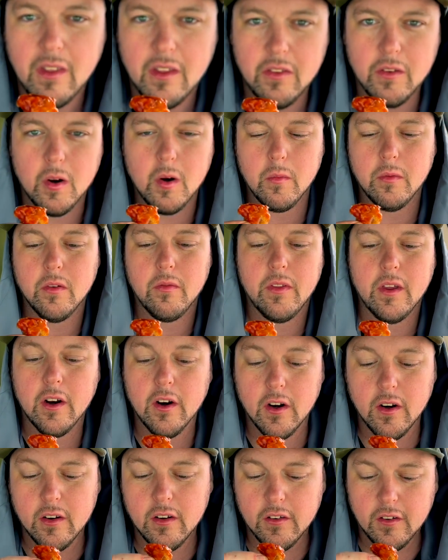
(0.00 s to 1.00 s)
in terms of
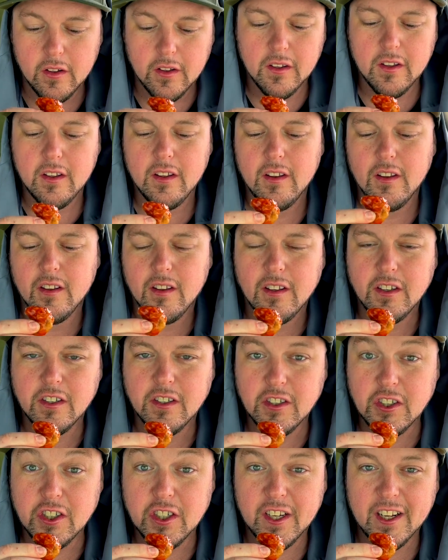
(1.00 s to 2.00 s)
their
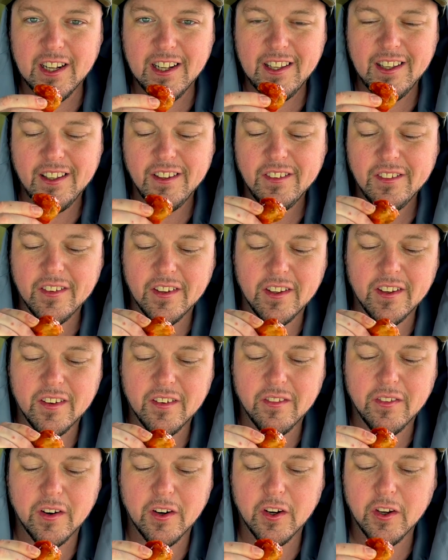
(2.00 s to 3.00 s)
jiggly and
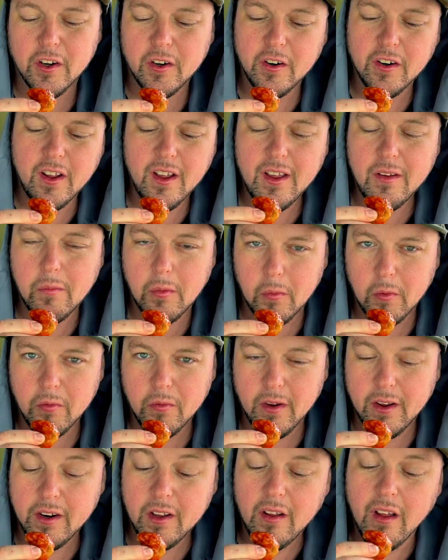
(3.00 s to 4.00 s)
if they're good or not, but we'll
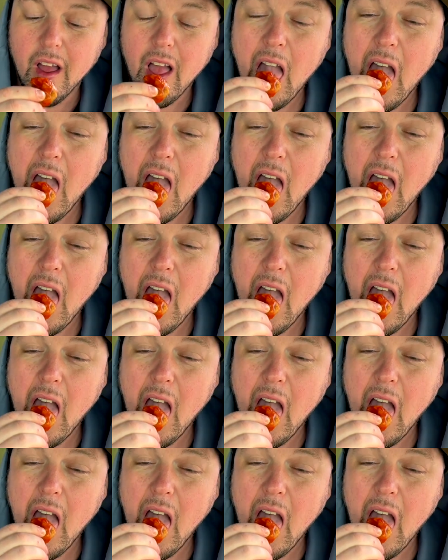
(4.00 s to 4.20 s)
find out.